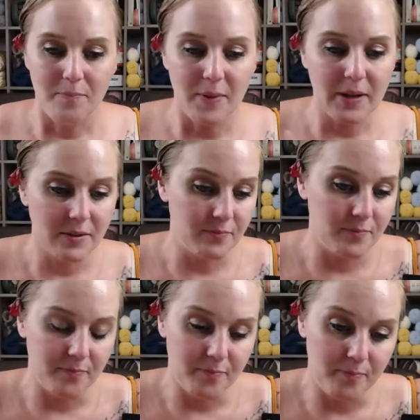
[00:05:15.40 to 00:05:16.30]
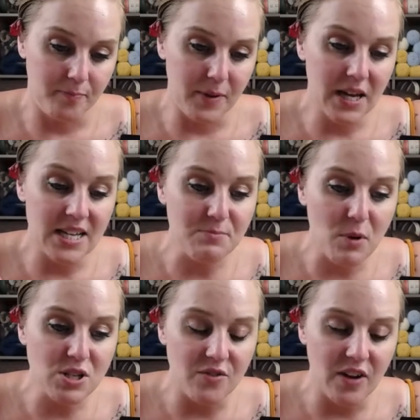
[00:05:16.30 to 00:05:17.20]
Be because
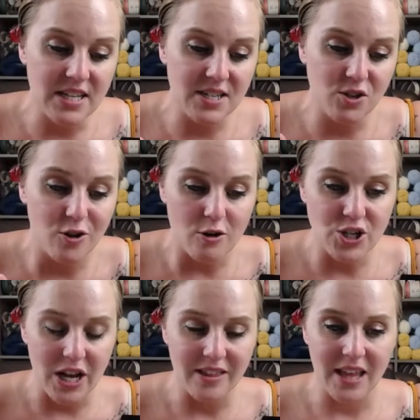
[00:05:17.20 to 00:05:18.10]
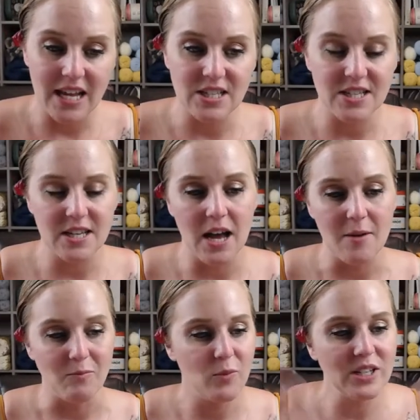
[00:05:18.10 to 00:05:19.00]
most of us crochet things.
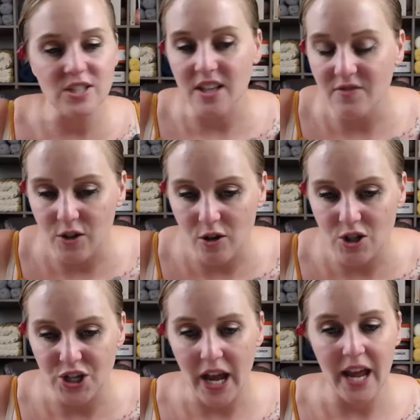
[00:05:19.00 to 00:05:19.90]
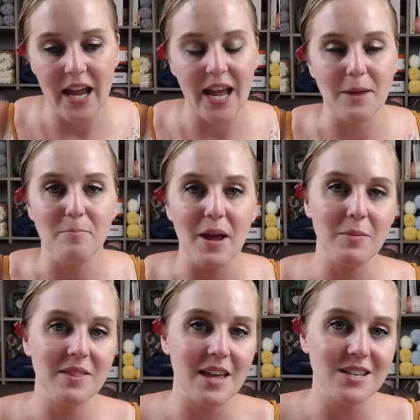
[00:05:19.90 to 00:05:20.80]
Um, we just love to crochet, and
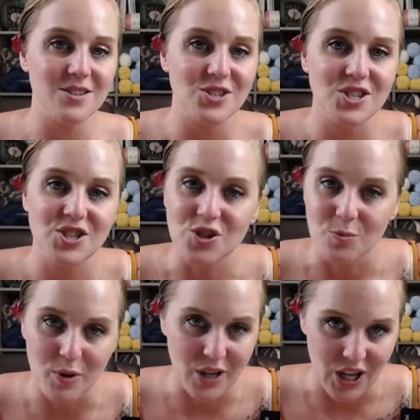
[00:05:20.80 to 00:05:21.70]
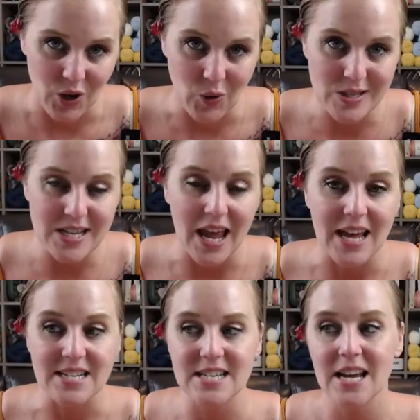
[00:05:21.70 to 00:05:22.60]
baby things are just super cute.
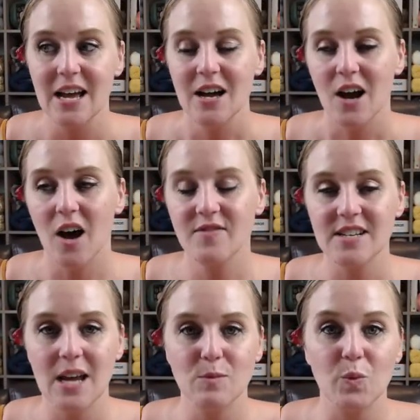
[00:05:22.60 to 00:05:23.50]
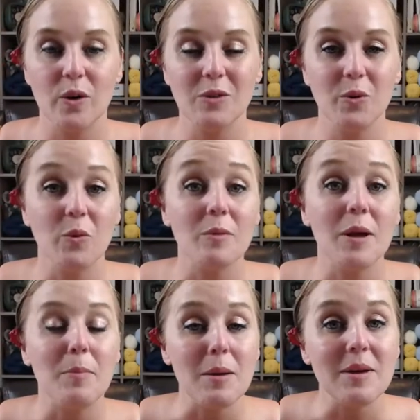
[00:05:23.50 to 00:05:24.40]
And oftentimes we want, we want to
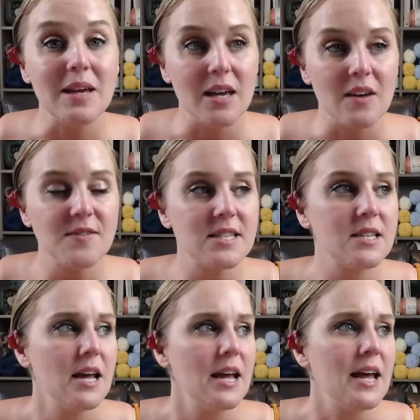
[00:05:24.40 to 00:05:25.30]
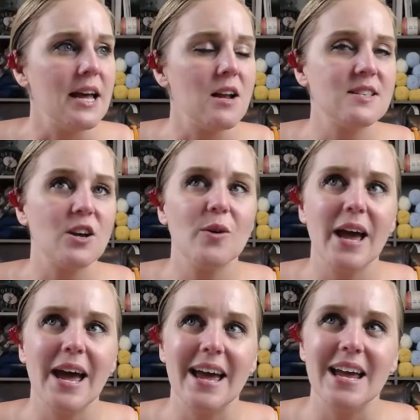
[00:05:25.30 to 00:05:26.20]
make baby gifts. And I was like,
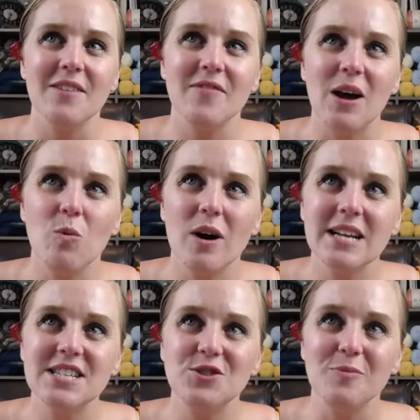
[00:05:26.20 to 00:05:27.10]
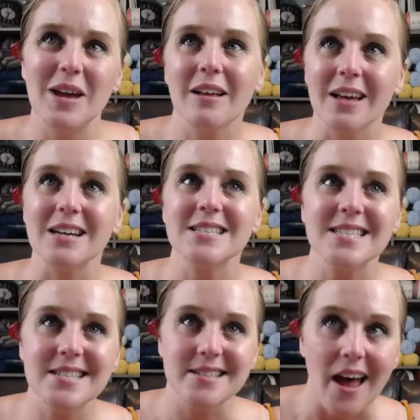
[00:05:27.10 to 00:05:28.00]
okay, if I wanted to make like a
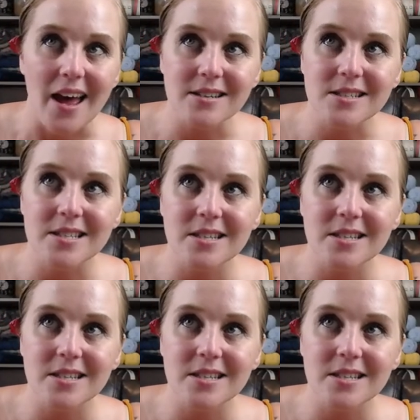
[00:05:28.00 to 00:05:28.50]
set,